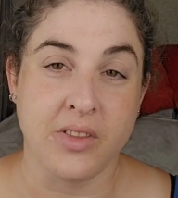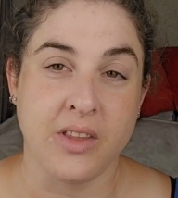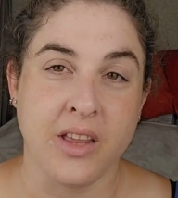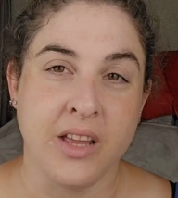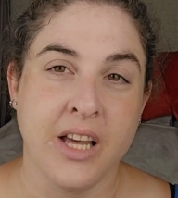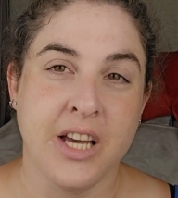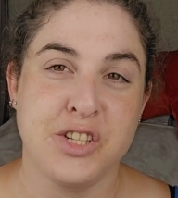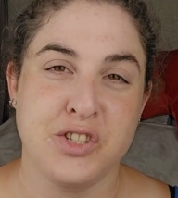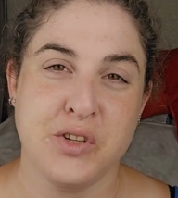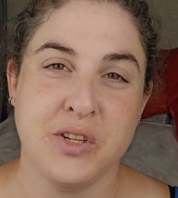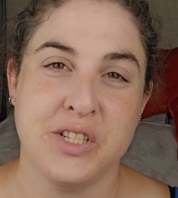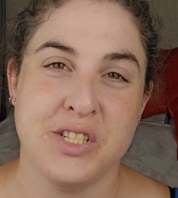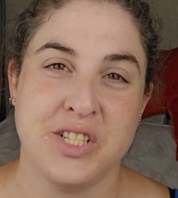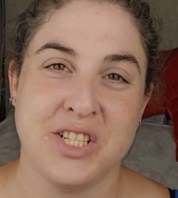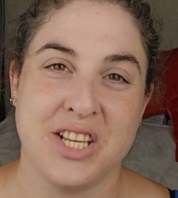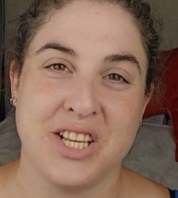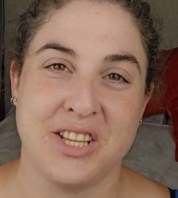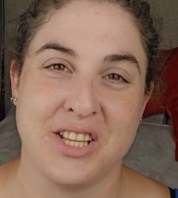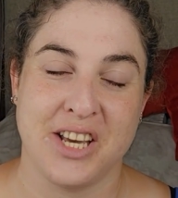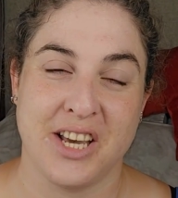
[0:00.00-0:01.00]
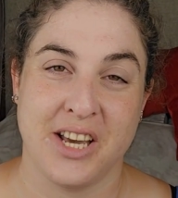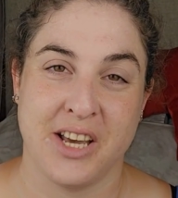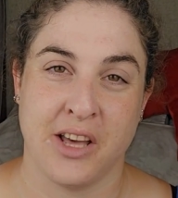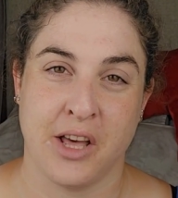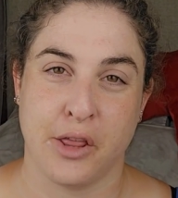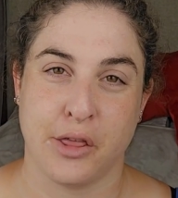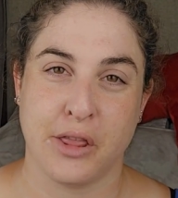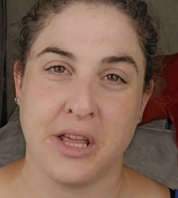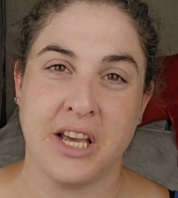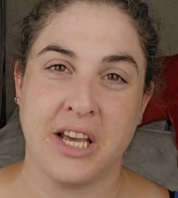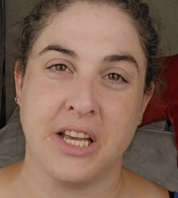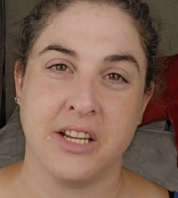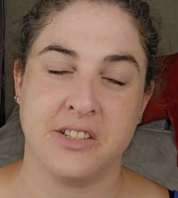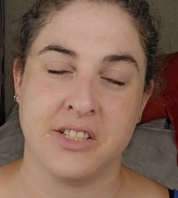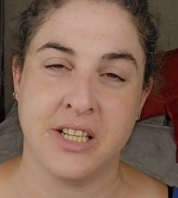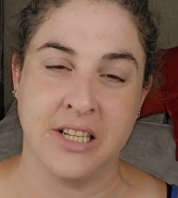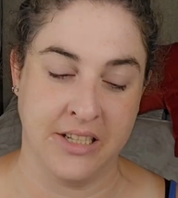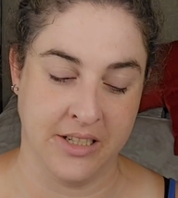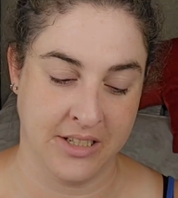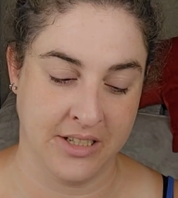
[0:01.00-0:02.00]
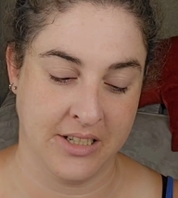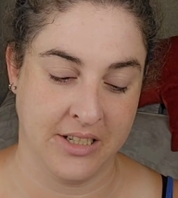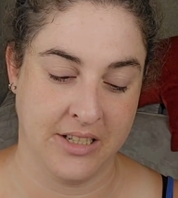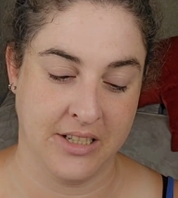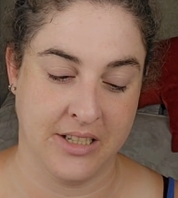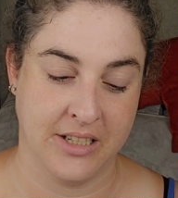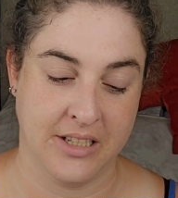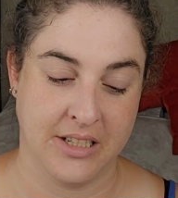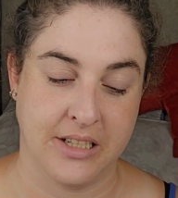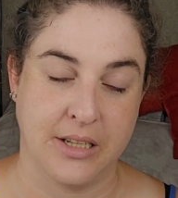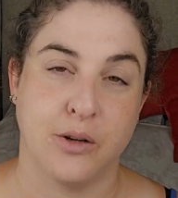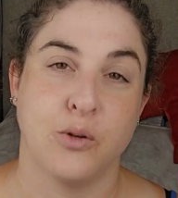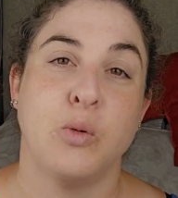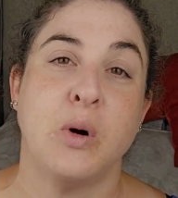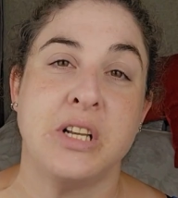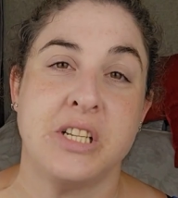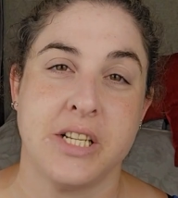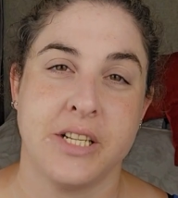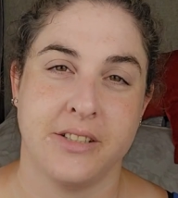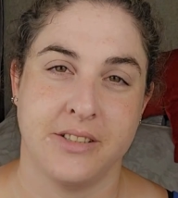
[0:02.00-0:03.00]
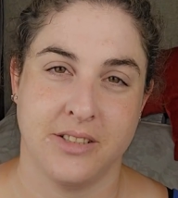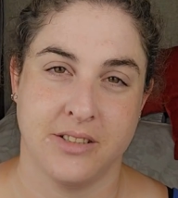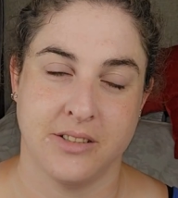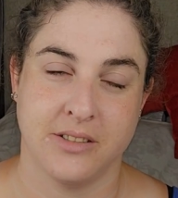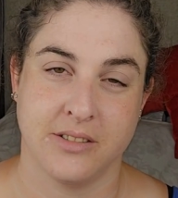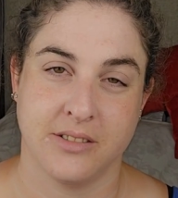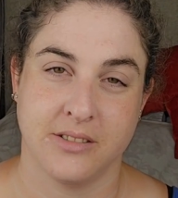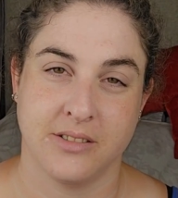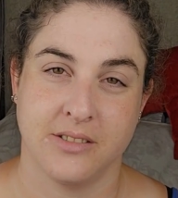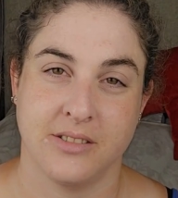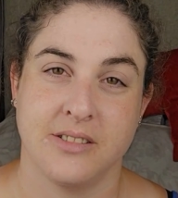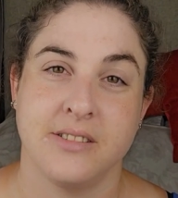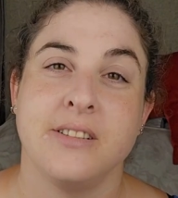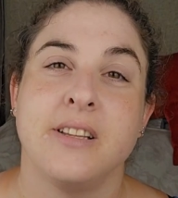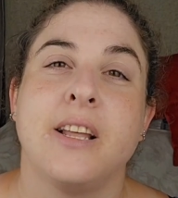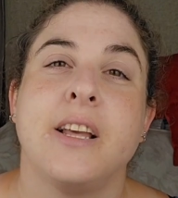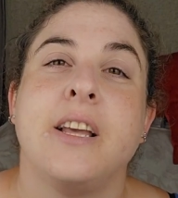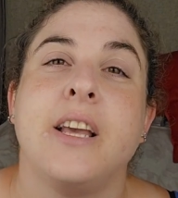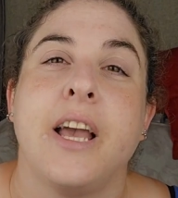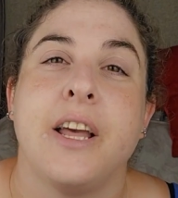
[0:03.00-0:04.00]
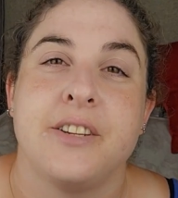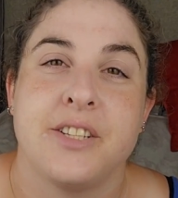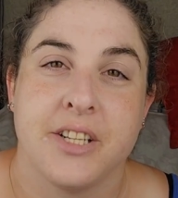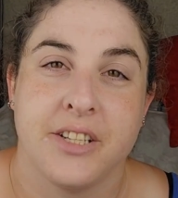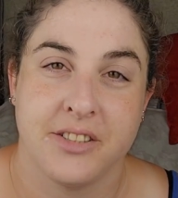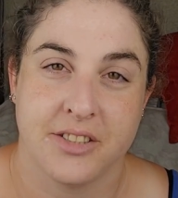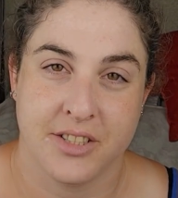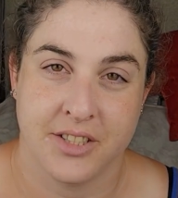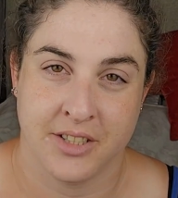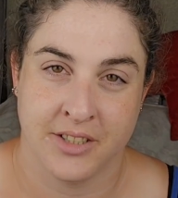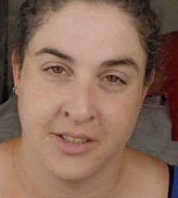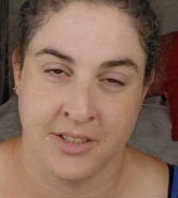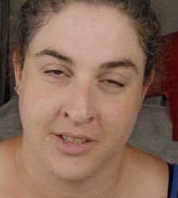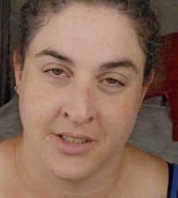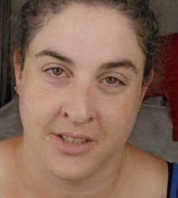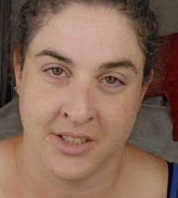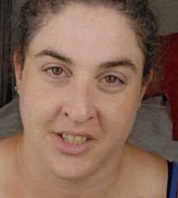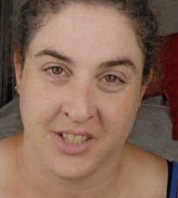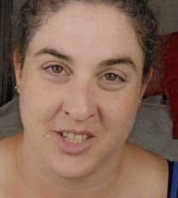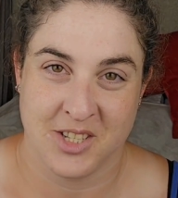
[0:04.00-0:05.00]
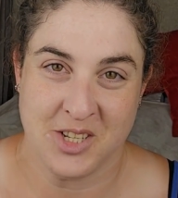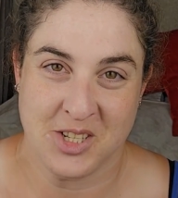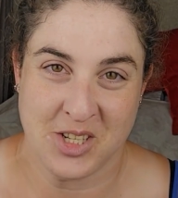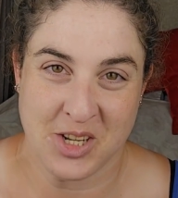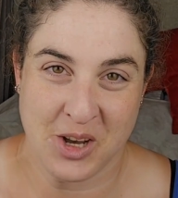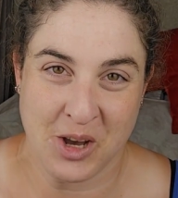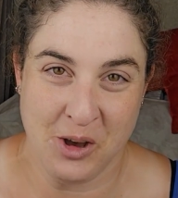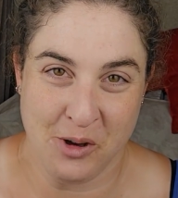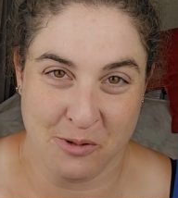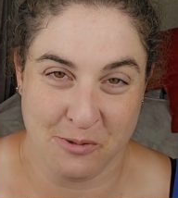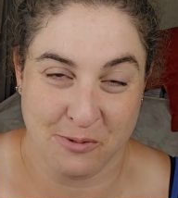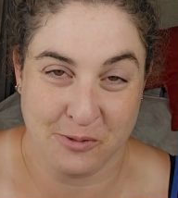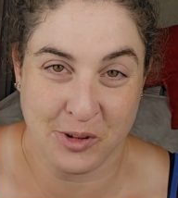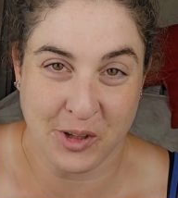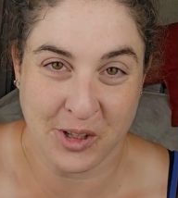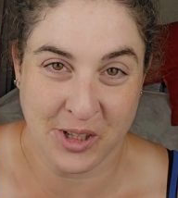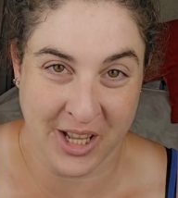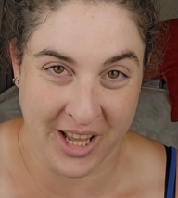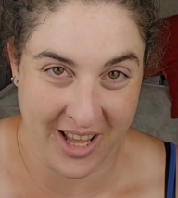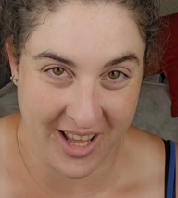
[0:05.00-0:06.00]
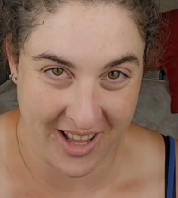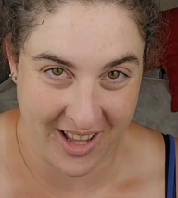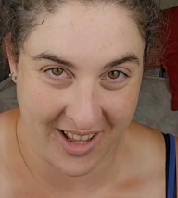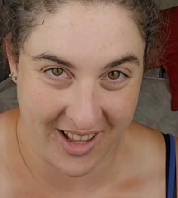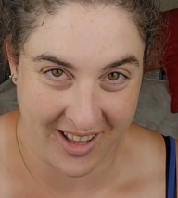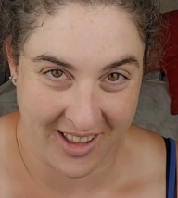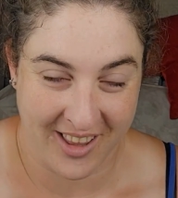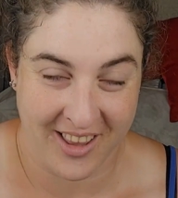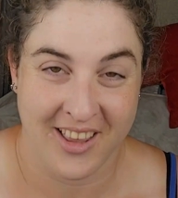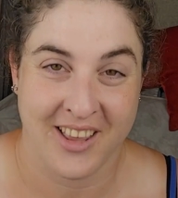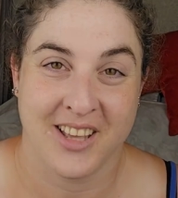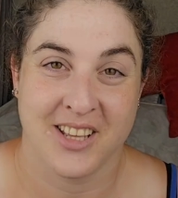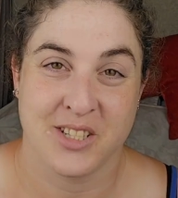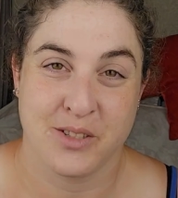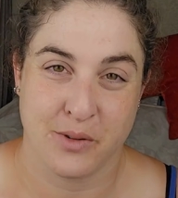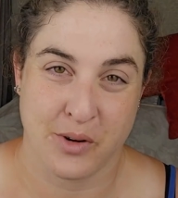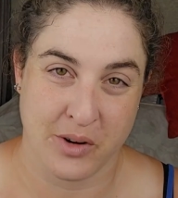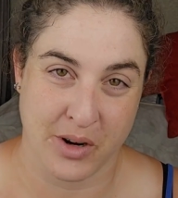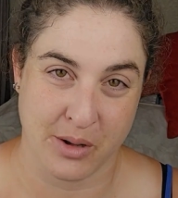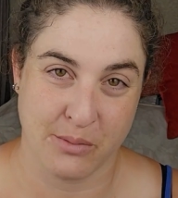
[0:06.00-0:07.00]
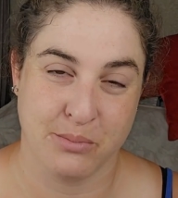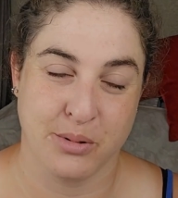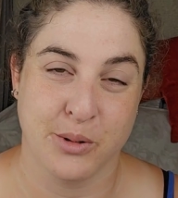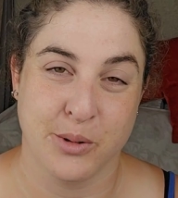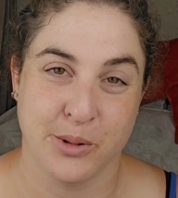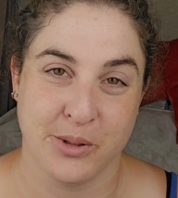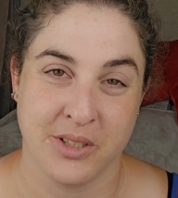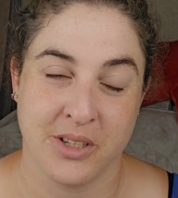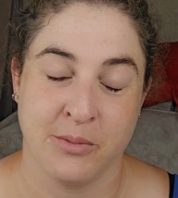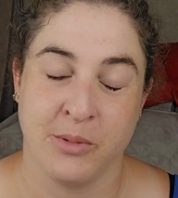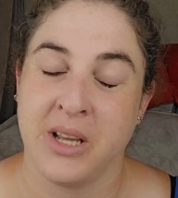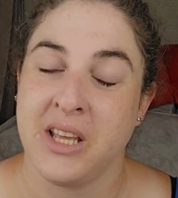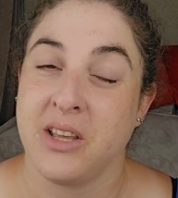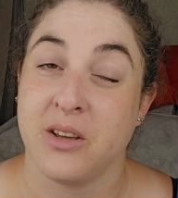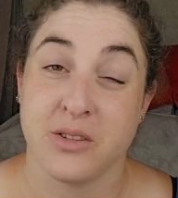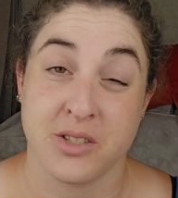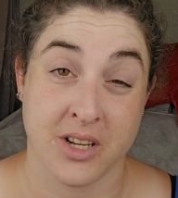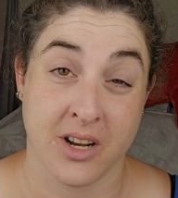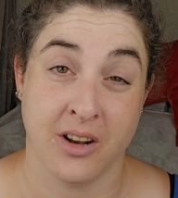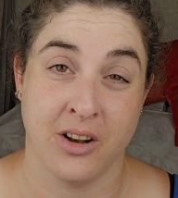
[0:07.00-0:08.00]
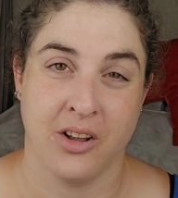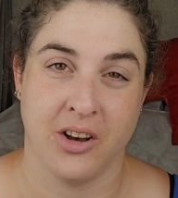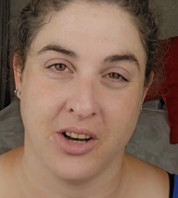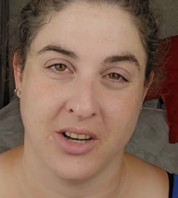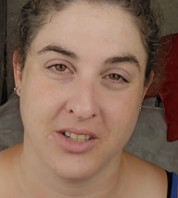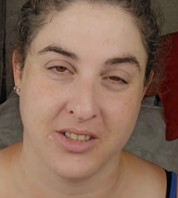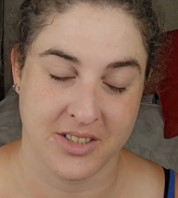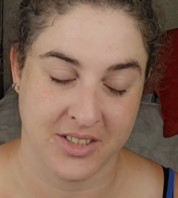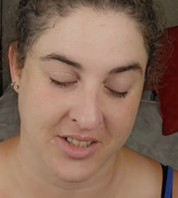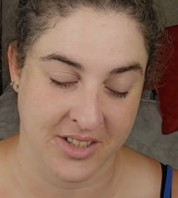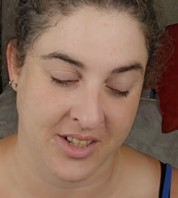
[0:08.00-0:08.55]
as you can see there, think it, want it, get it. So wil hê, it's very important and we use it a lot.